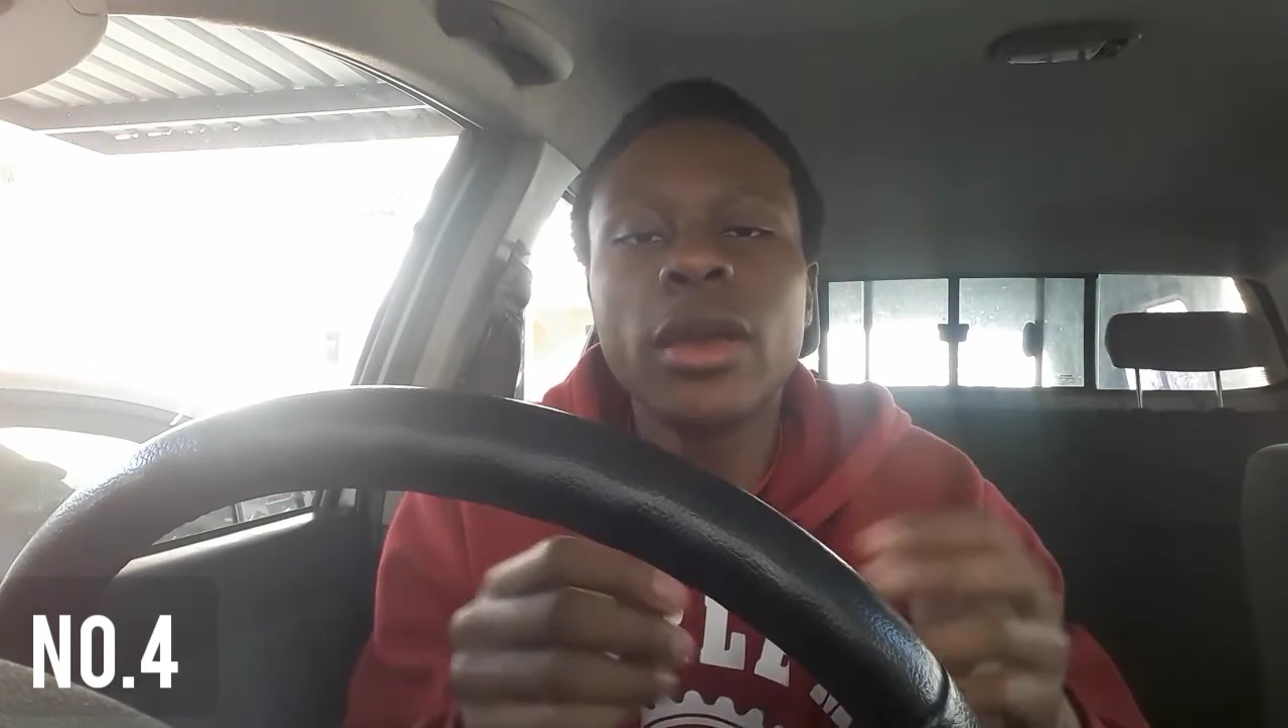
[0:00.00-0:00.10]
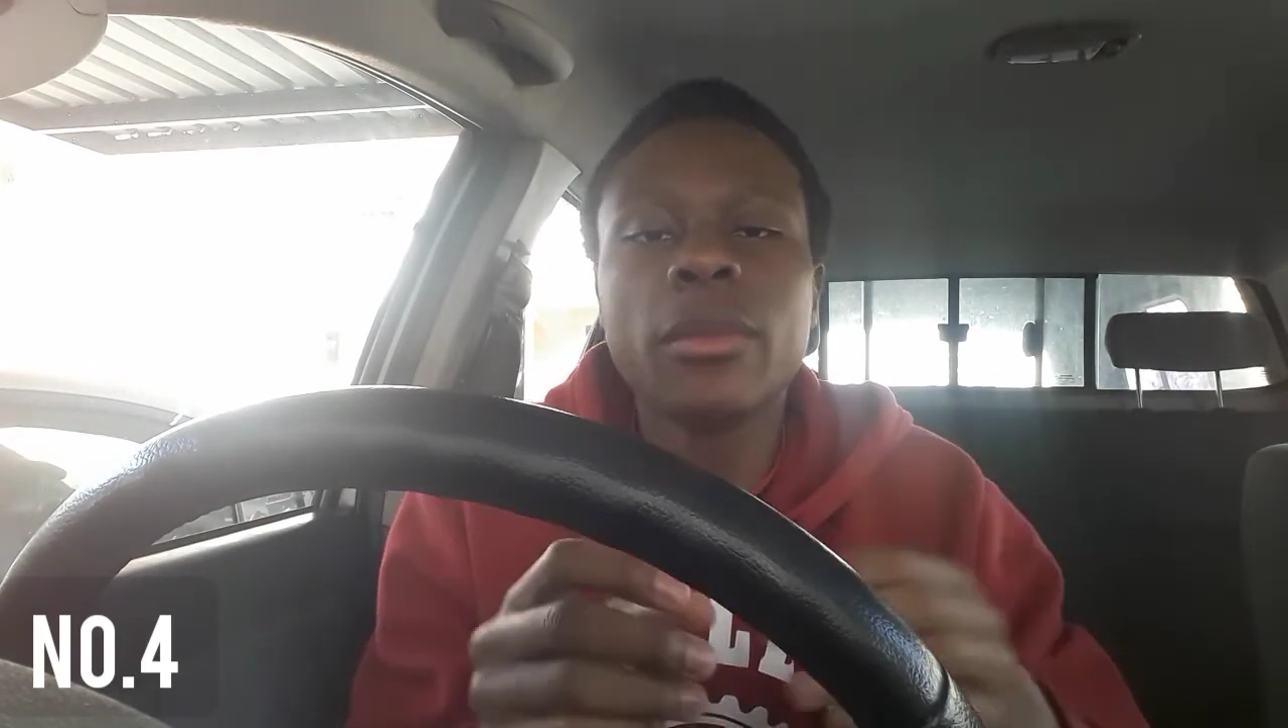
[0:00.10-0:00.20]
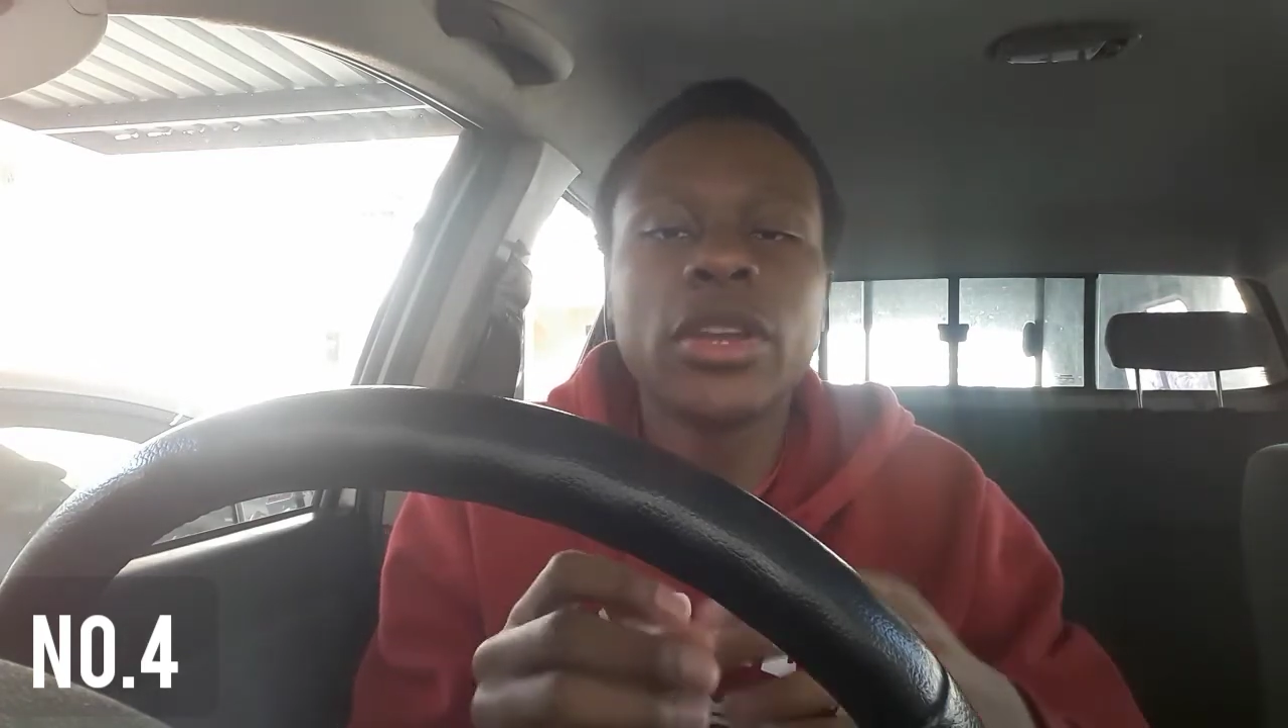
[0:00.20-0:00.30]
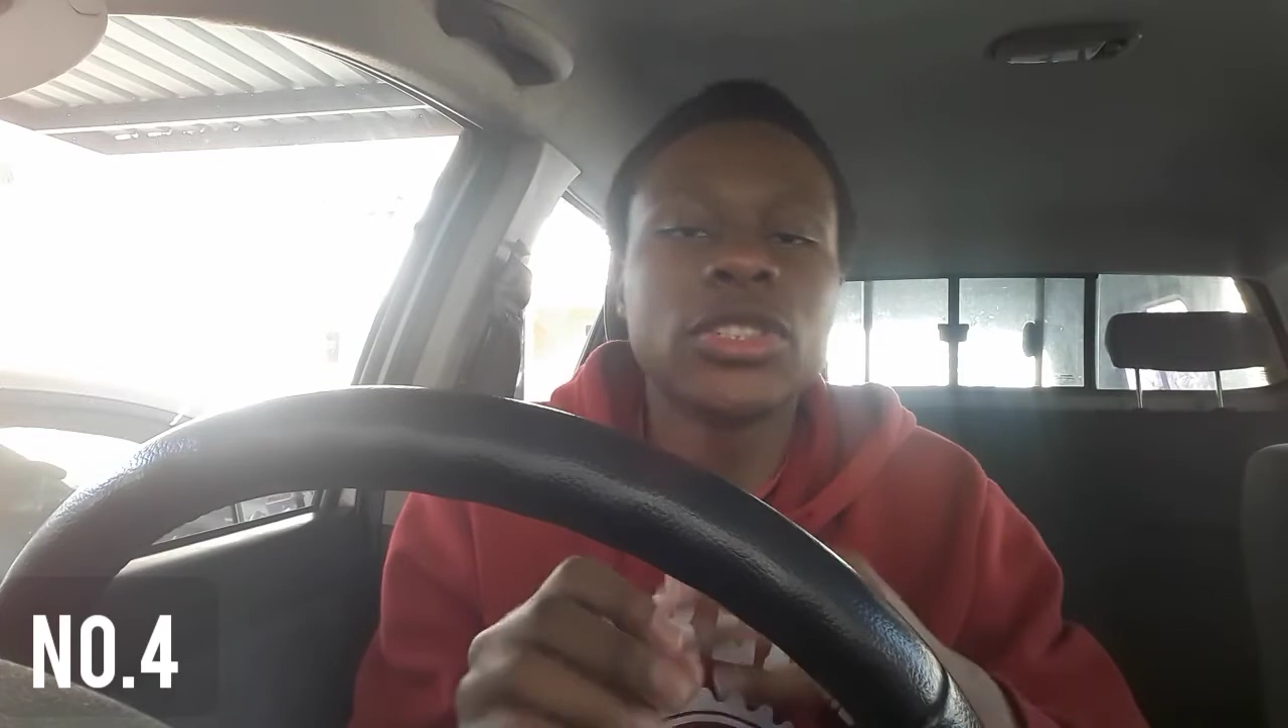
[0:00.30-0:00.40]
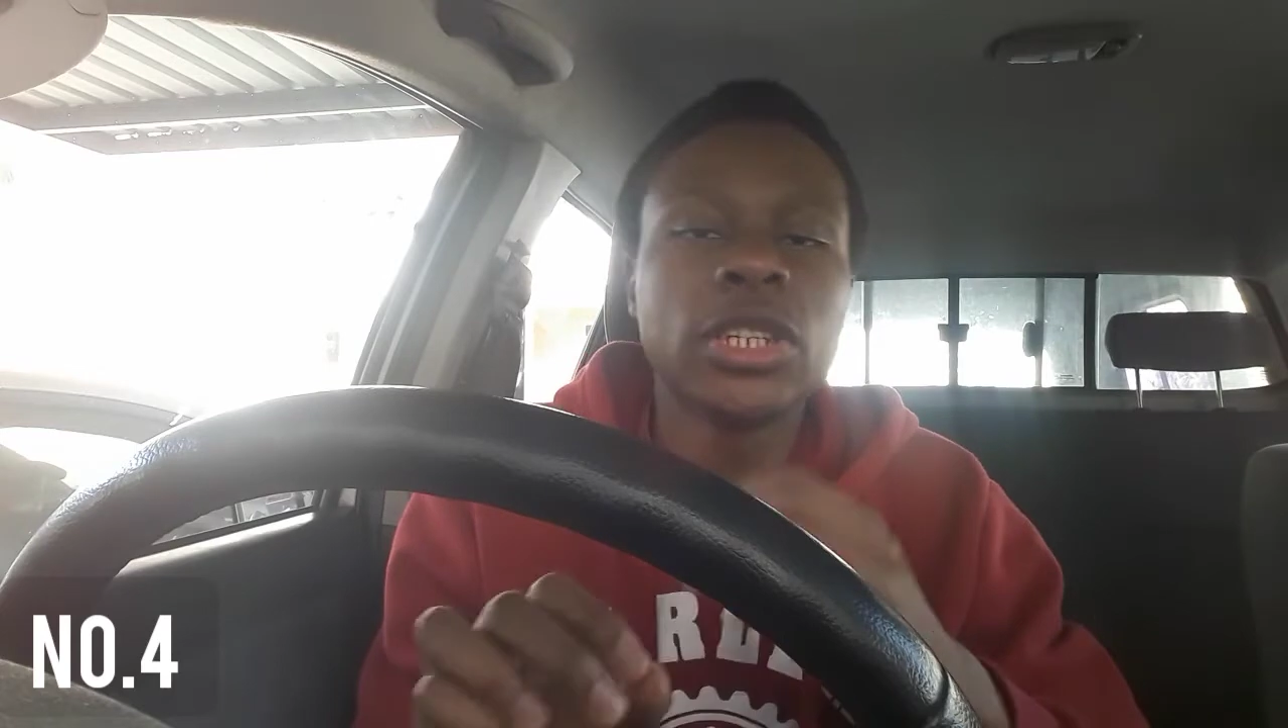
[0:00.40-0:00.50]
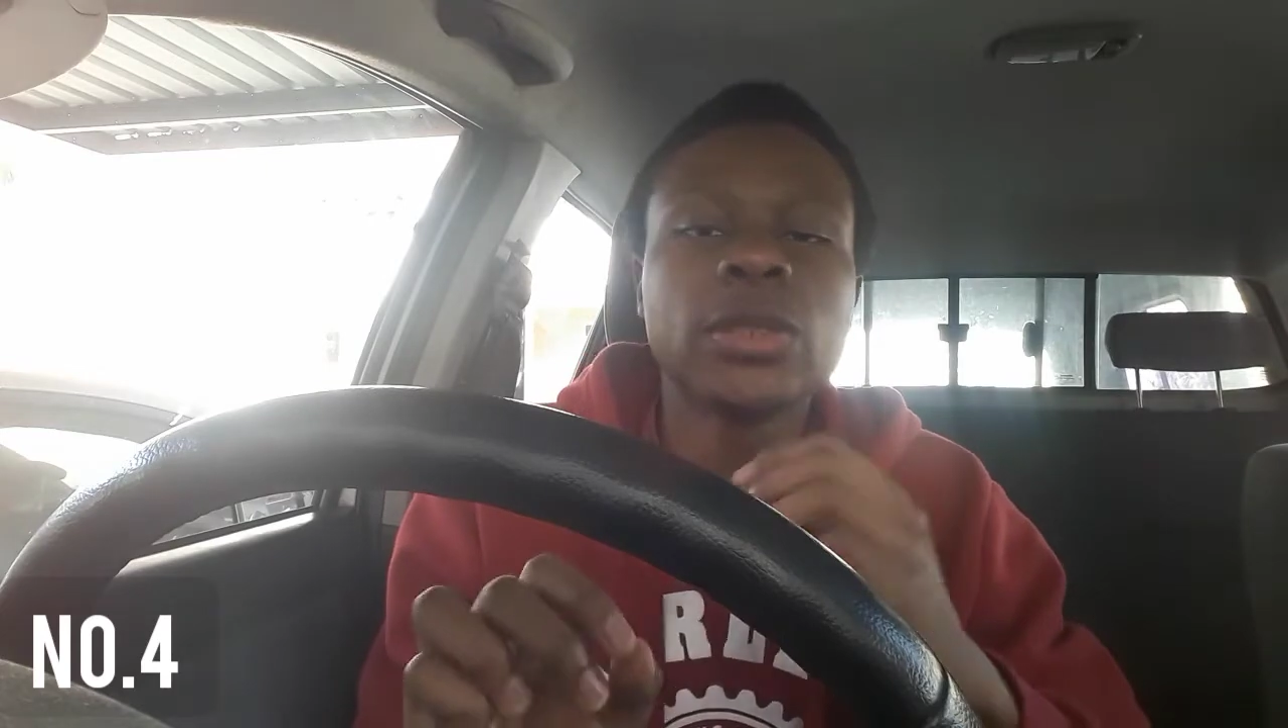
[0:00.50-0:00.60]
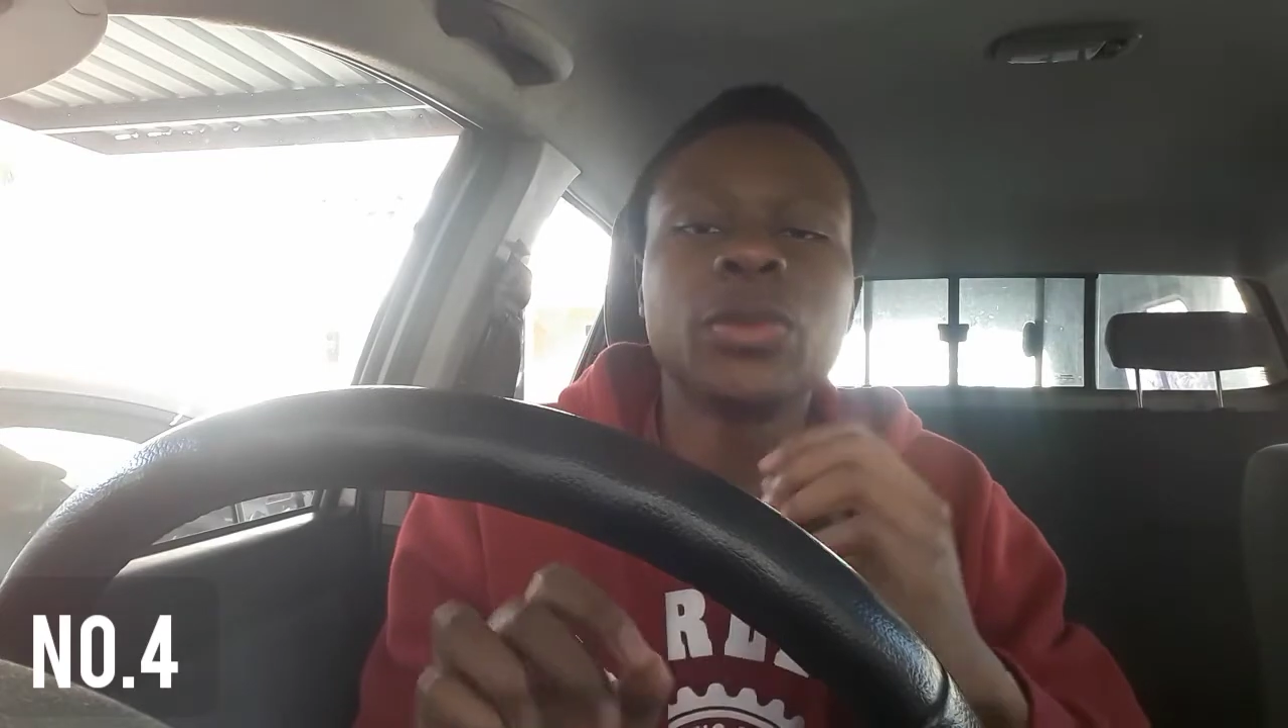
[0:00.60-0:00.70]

but it's just